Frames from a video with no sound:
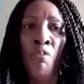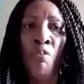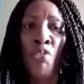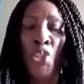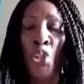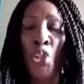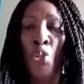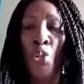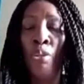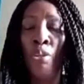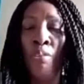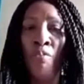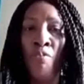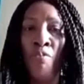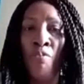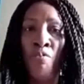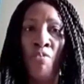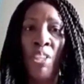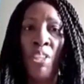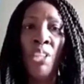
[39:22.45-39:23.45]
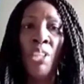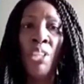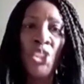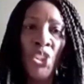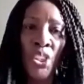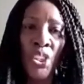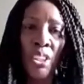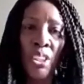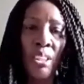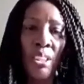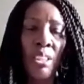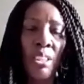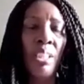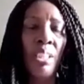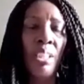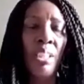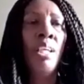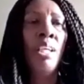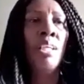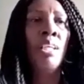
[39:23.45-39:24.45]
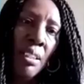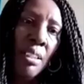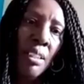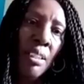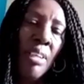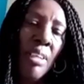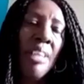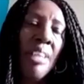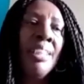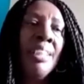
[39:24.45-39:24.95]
for your function, right?